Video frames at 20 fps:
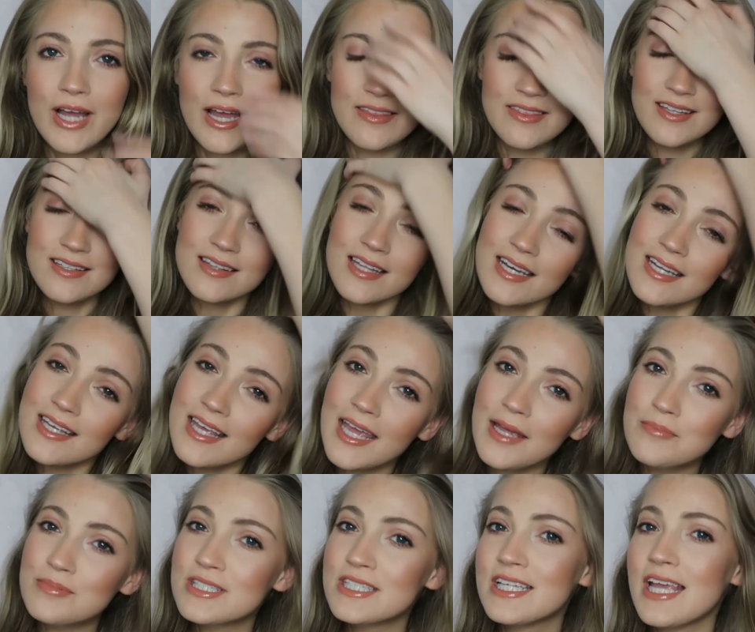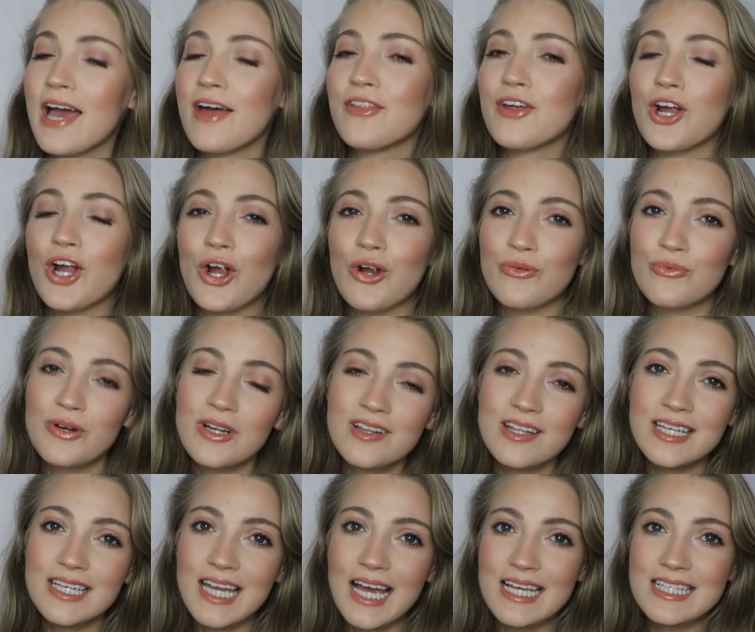I think that it came together
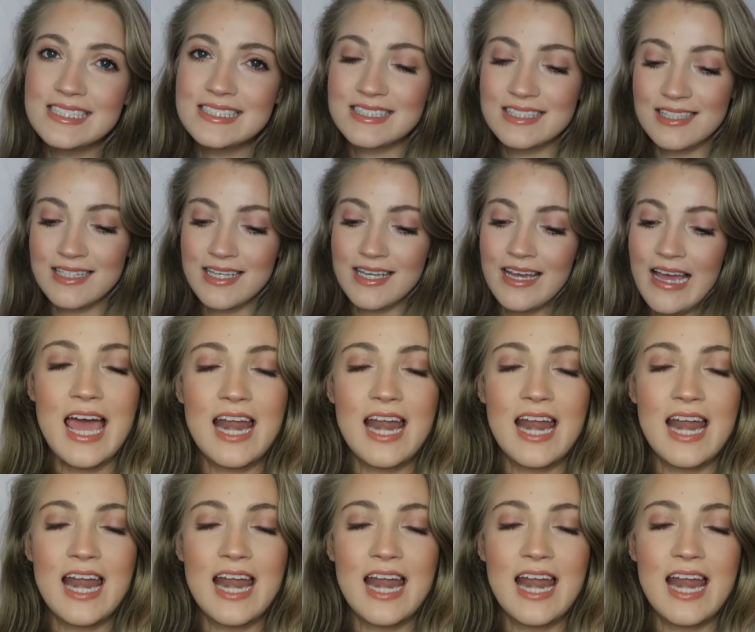really nicely,